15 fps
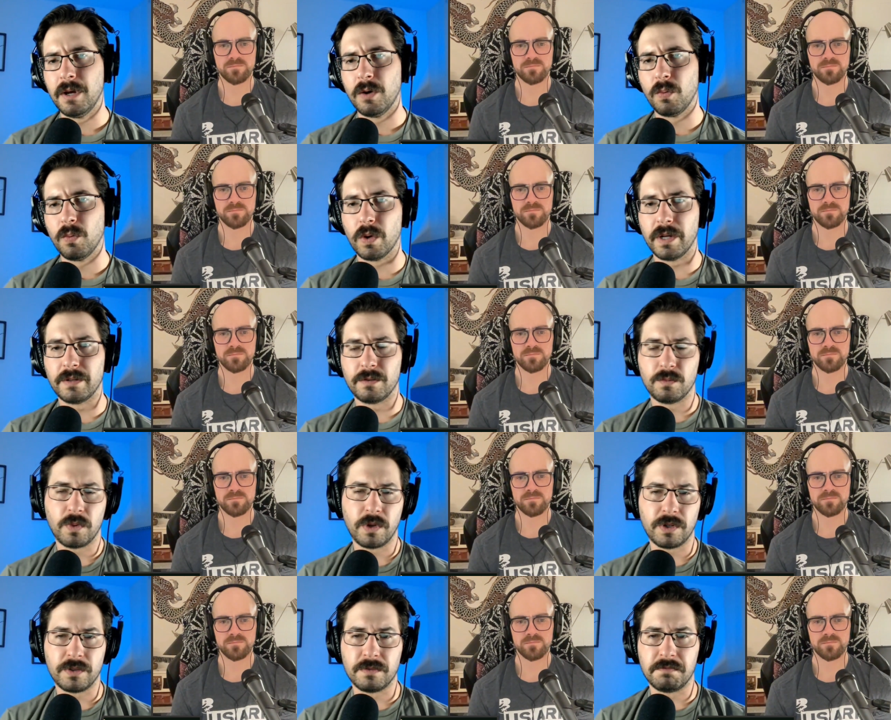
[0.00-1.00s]
Speaker 1: was
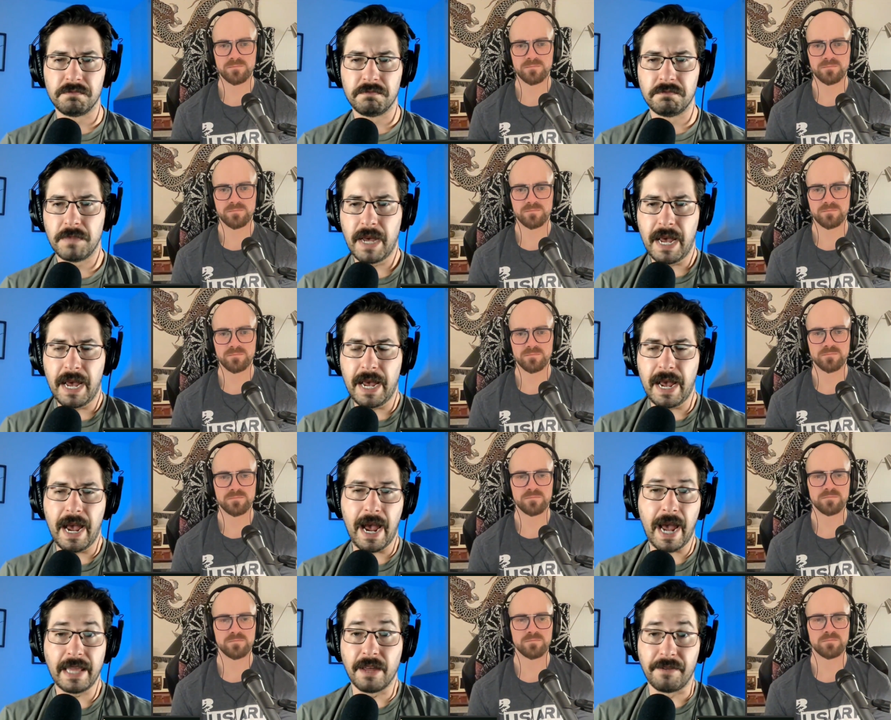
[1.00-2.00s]

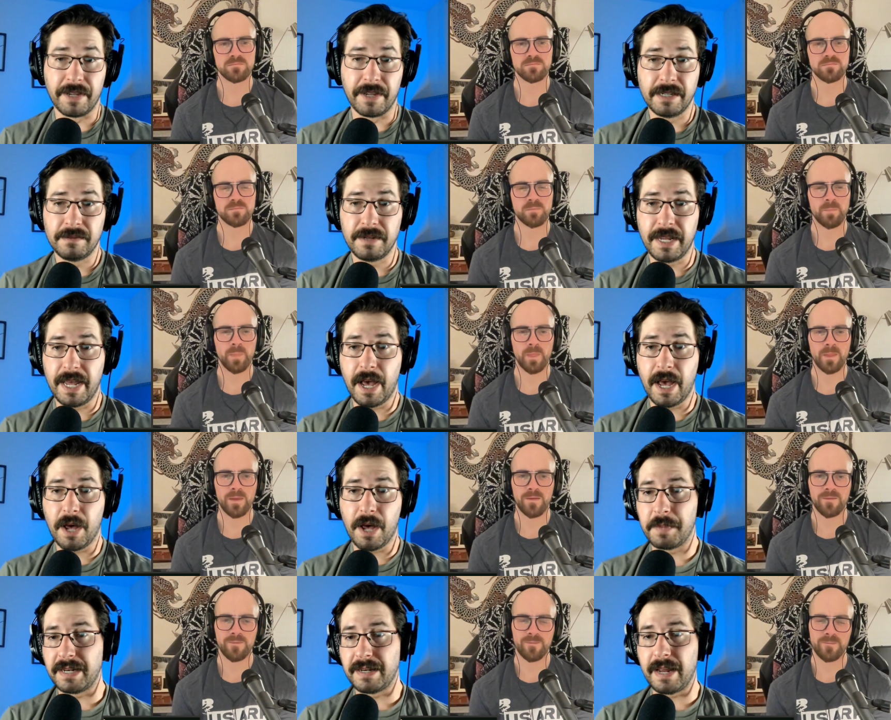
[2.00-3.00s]
I love it. It helps
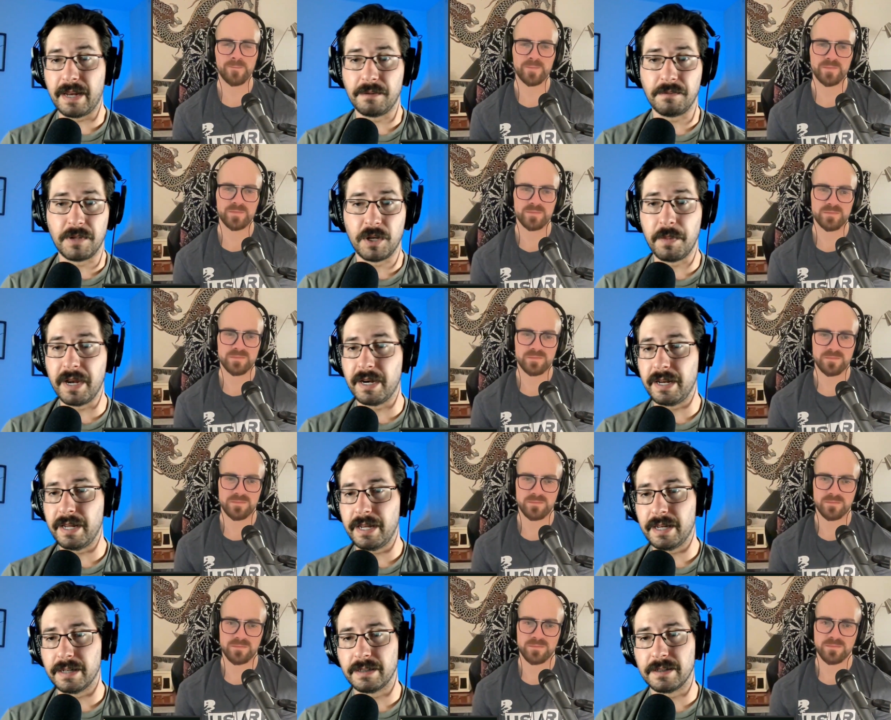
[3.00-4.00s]
maintain humidity.
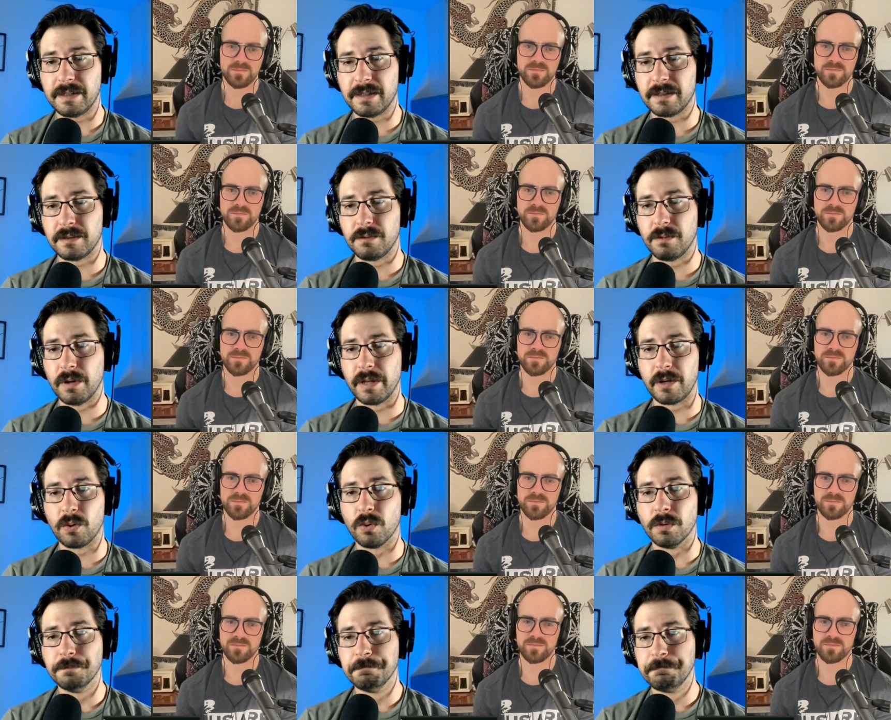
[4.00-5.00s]
It's really
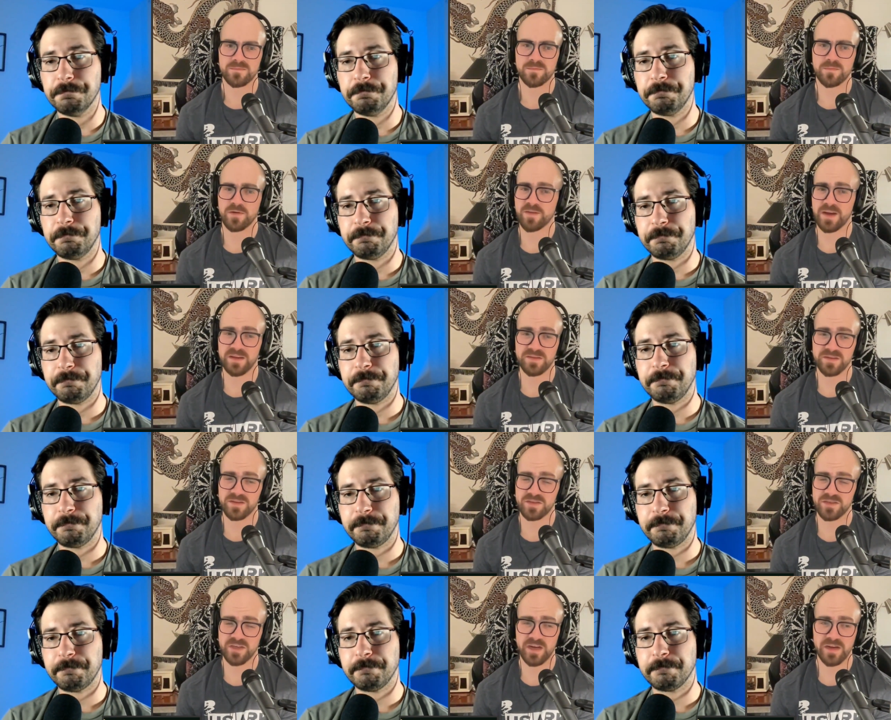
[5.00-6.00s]
cool.
Speaker 2: Provides a
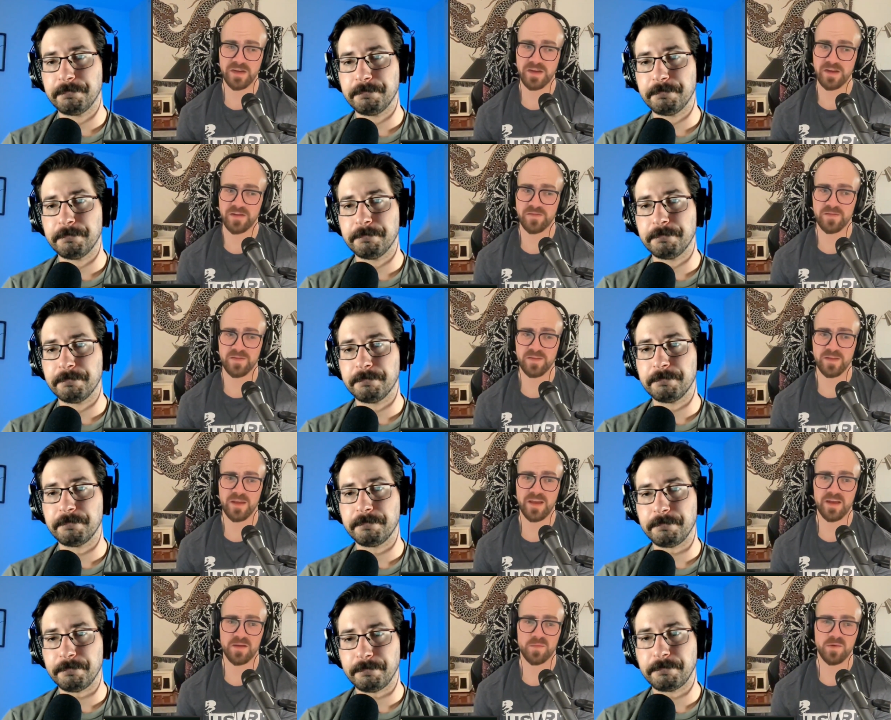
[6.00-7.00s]
shedding aid for the
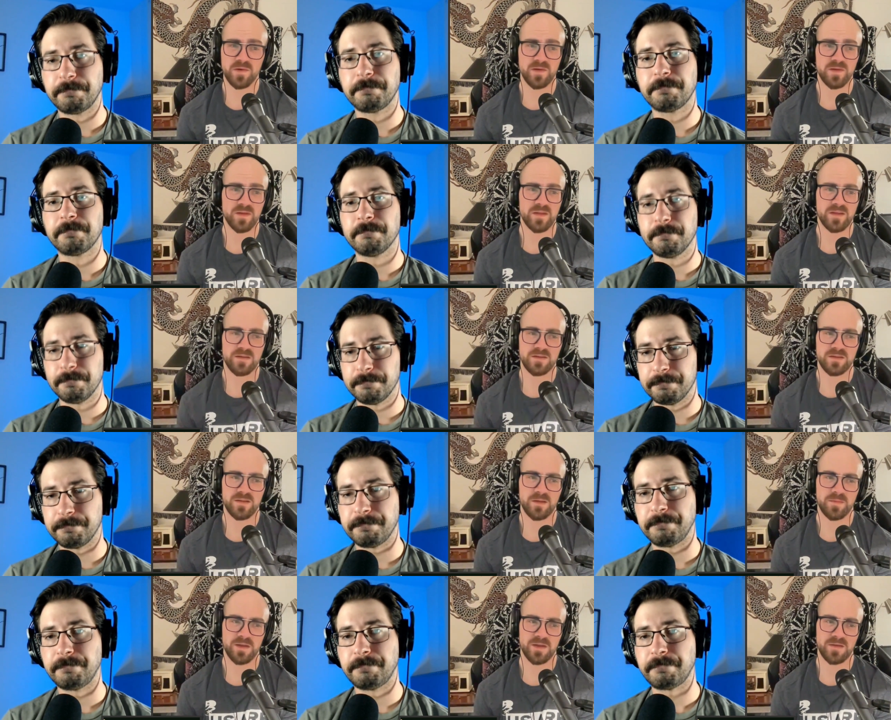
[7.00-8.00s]
animal.
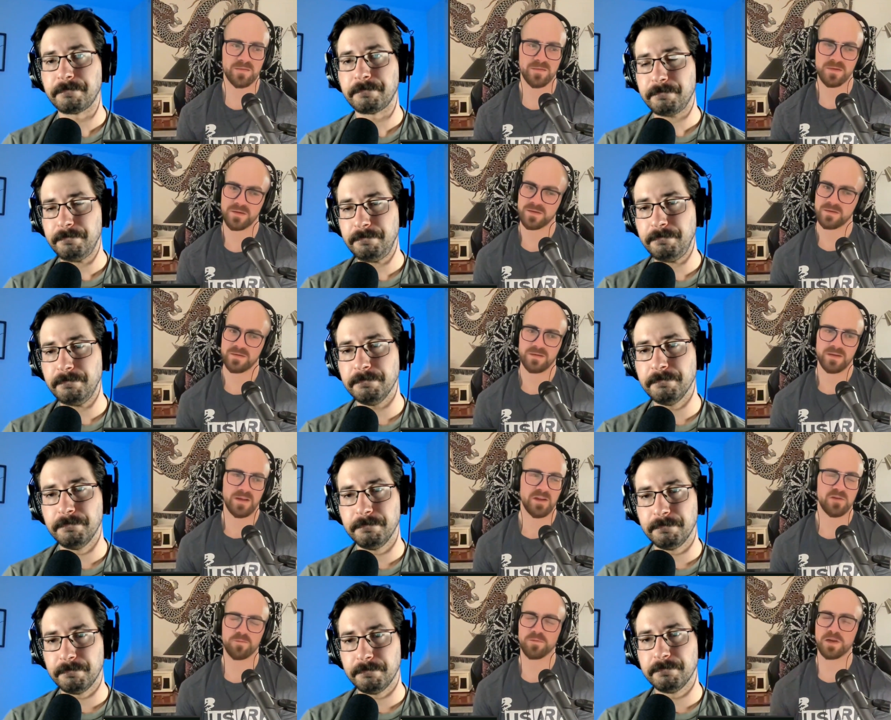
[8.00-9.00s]

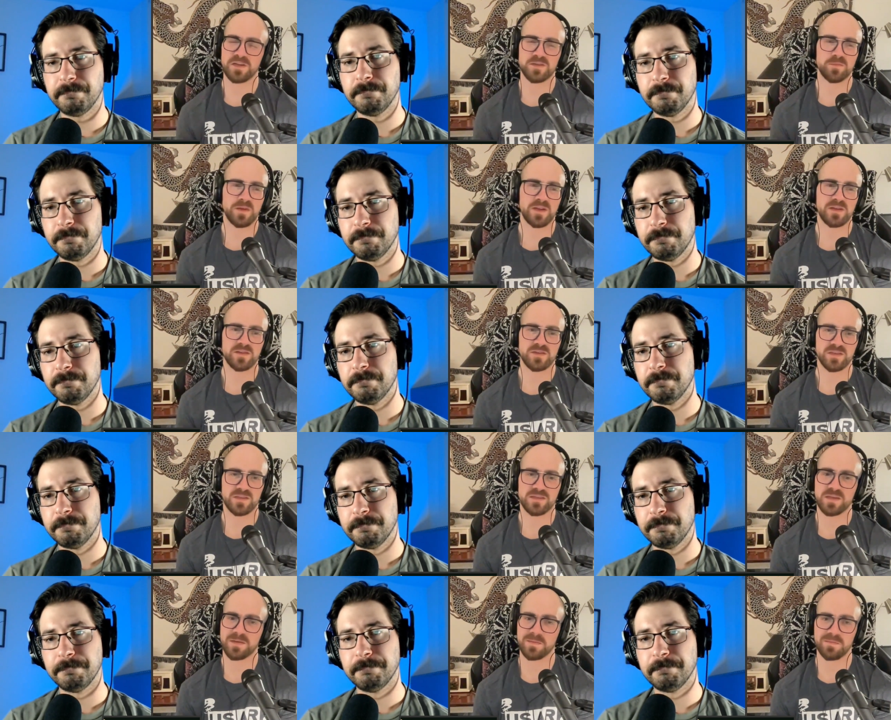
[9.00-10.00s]
Enrichment
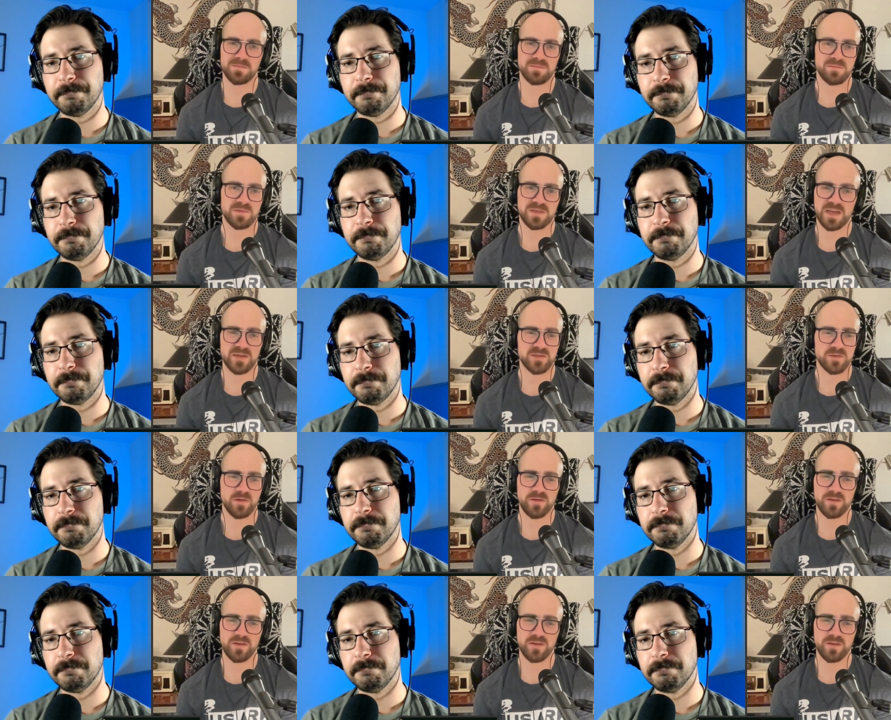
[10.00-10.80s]
just in textural